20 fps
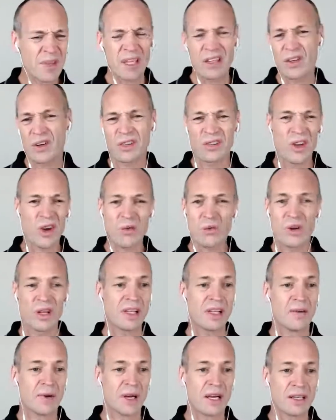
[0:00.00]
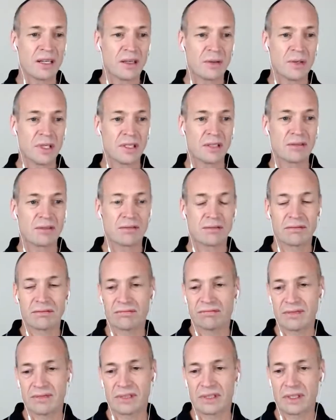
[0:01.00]
Look, not really, mate. I mean,
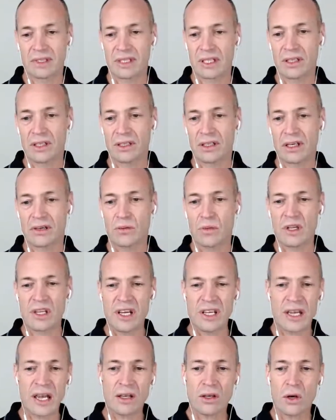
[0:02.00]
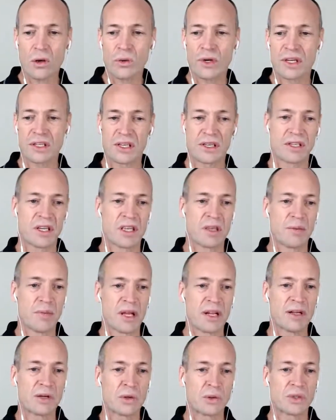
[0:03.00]
when you get called in to see the
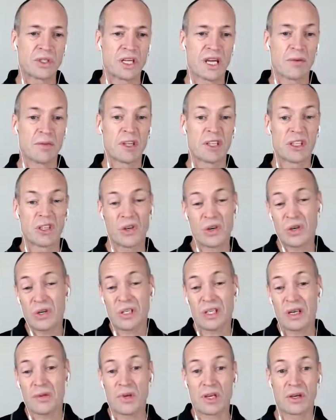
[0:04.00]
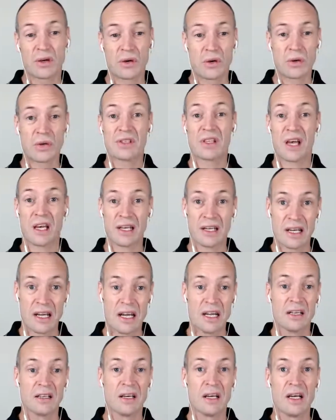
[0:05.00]
medical team, it's usually because they
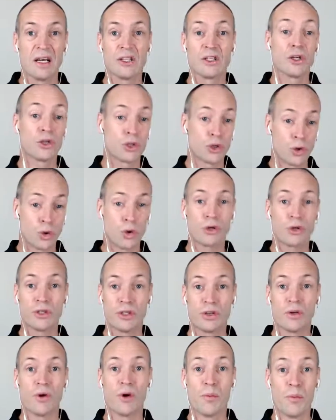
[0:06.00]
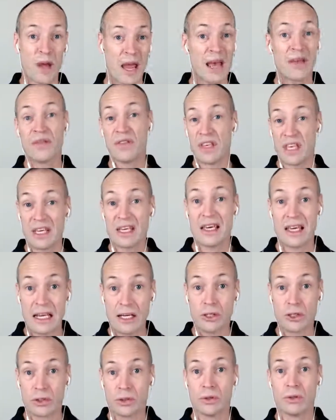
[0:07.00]
need to talk to you about the
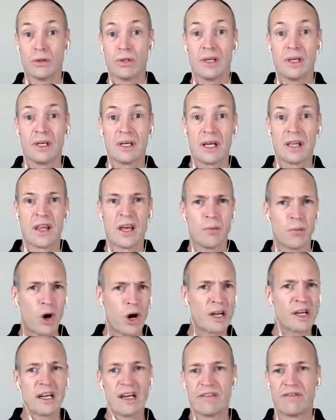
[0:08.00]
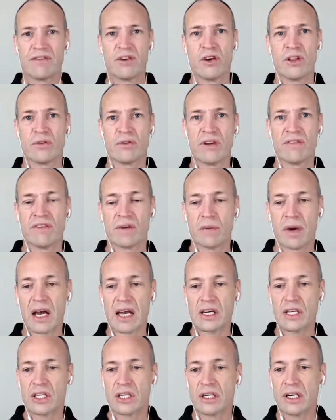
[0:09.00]
issue and they might need further
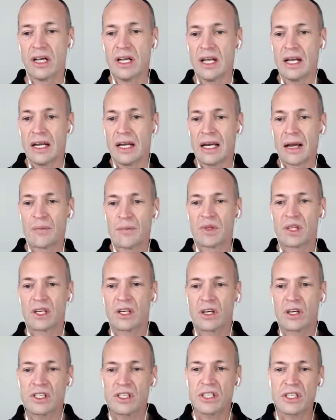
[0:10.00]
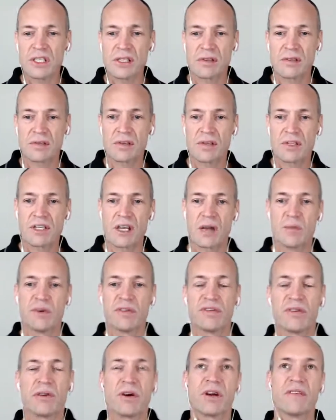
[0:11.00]
information. Can I just say
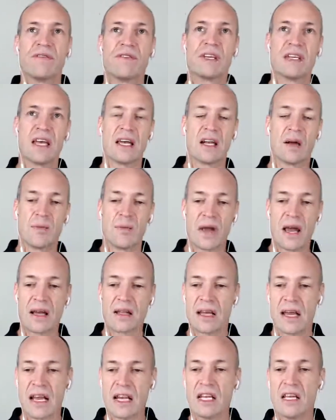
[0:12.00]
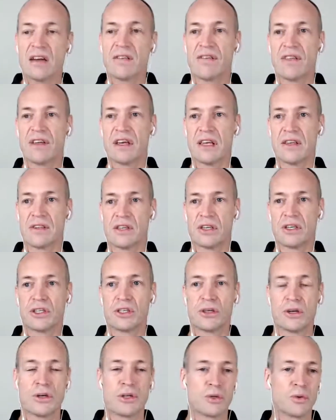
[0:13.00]
before I forget about any of these
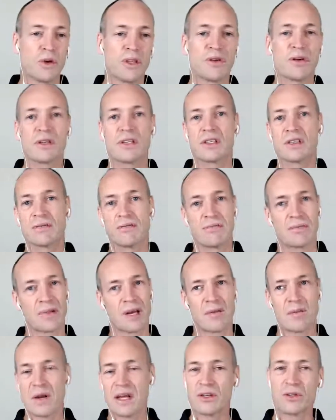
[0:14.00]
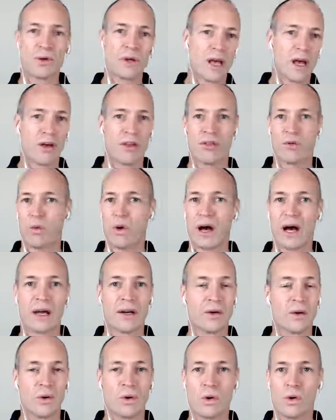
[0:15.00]
issues, whether it's a mental health
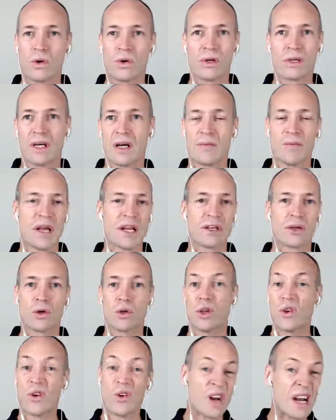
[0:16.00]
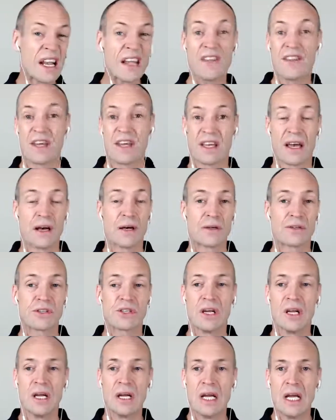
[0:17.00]
one or a medical or anything
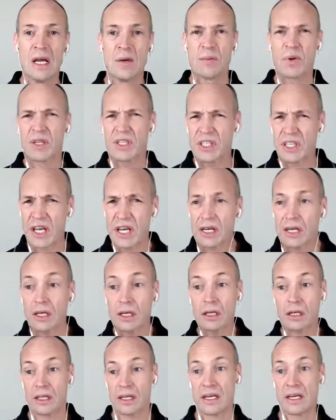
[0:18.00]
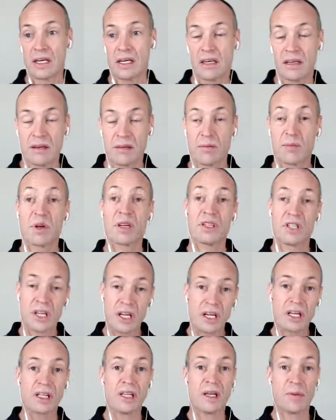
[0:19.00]
else, particularly
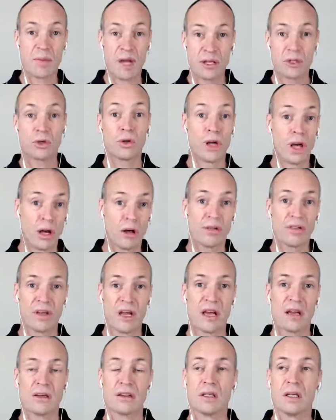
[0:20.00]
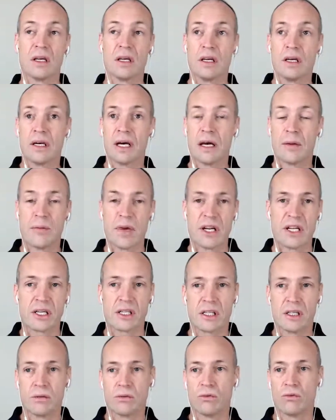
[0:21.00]
mental health and
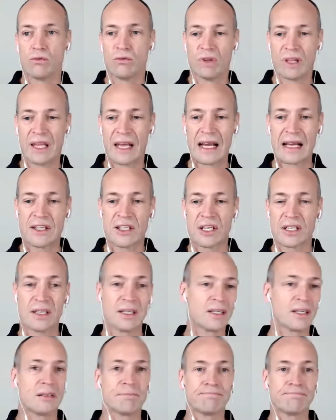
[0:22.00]
medically related,